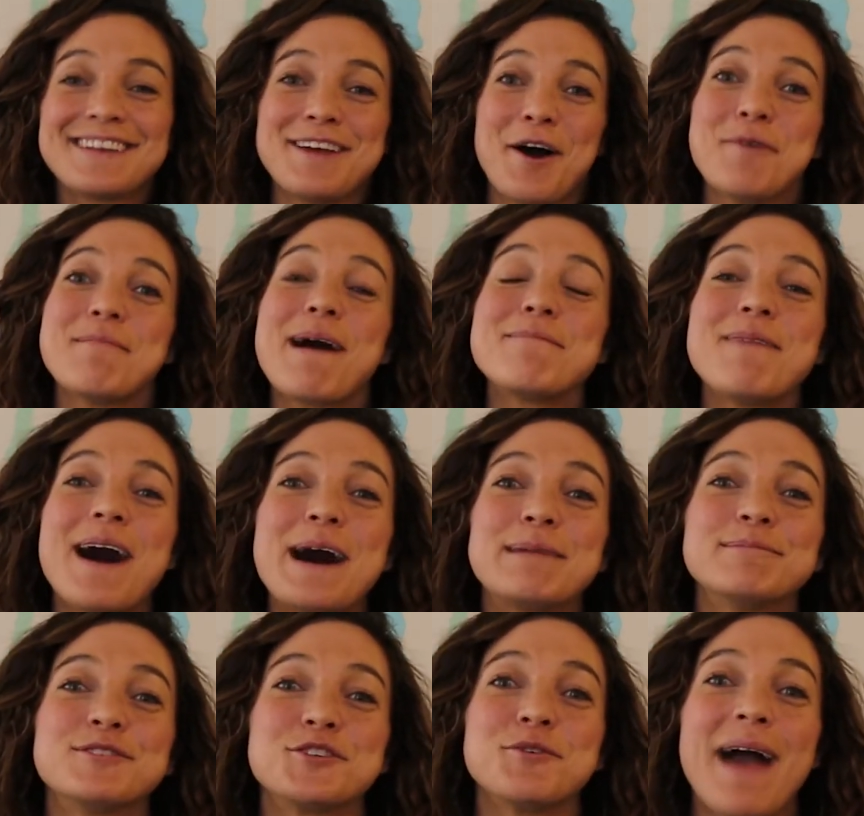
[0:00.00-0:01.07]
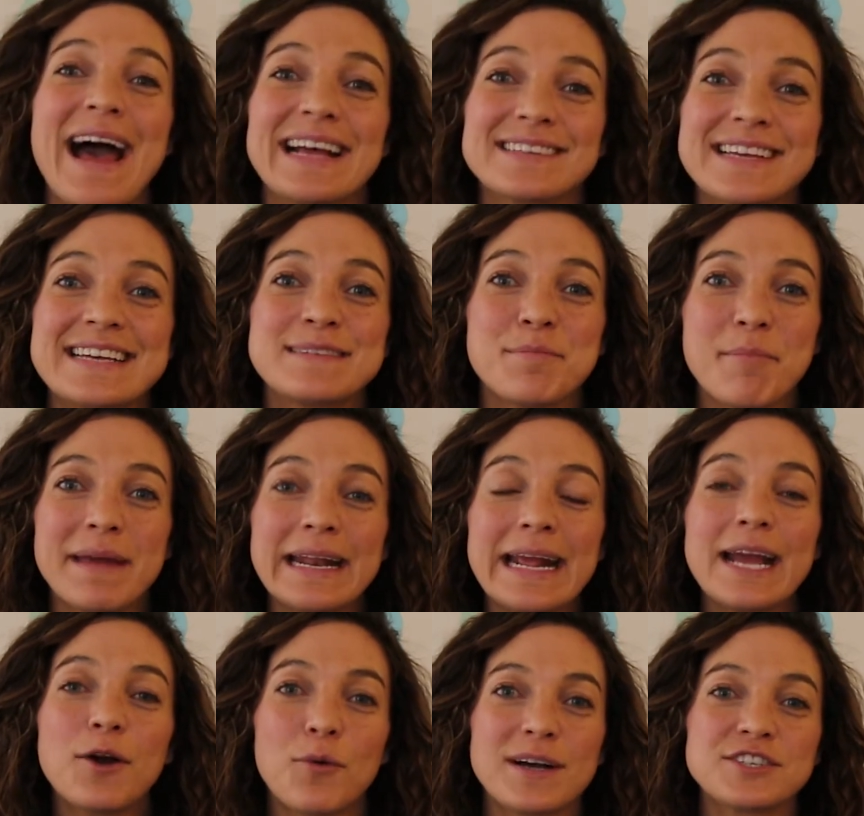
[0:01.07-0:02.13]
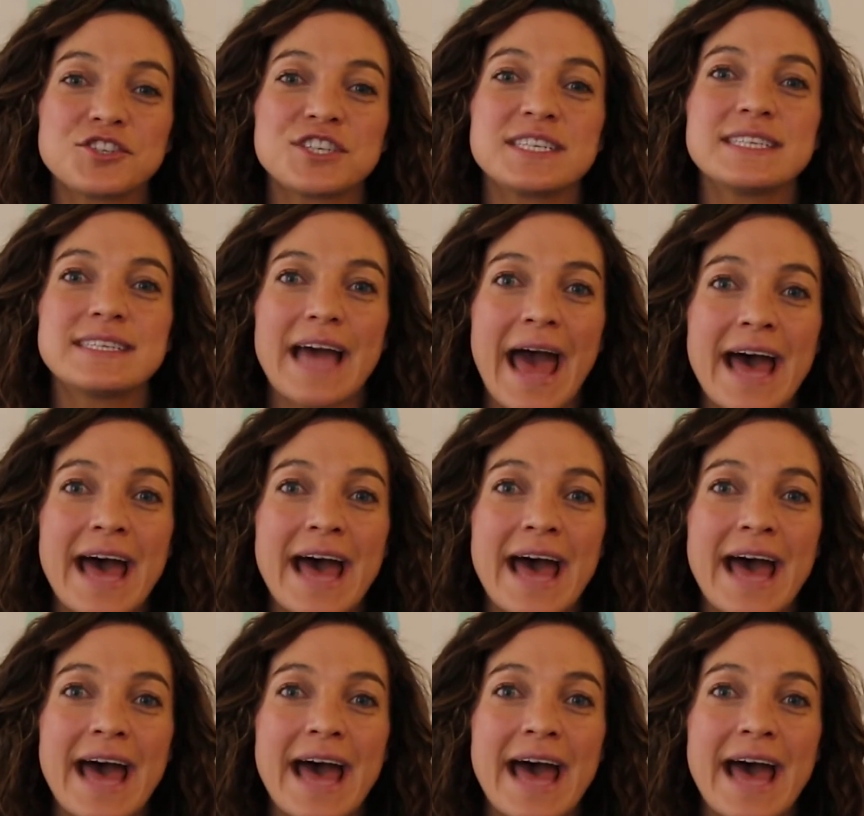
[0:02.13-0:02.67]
tell my moms to ask as many questions